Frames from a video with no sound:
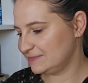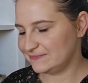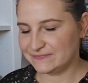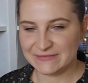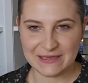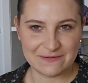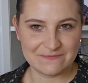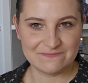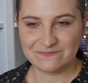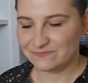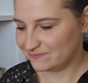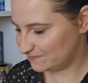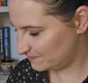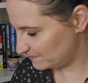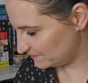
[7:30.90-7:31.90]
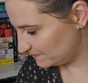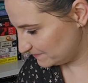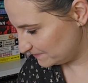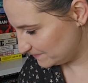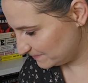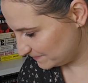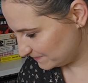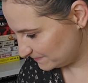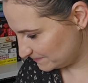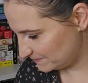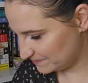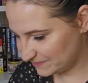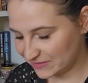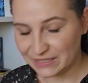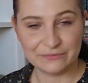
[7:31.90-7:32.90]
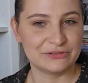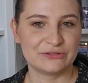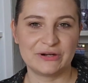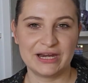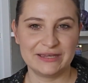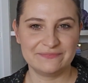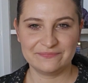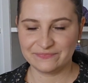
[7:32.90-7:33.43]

yeah, they was great.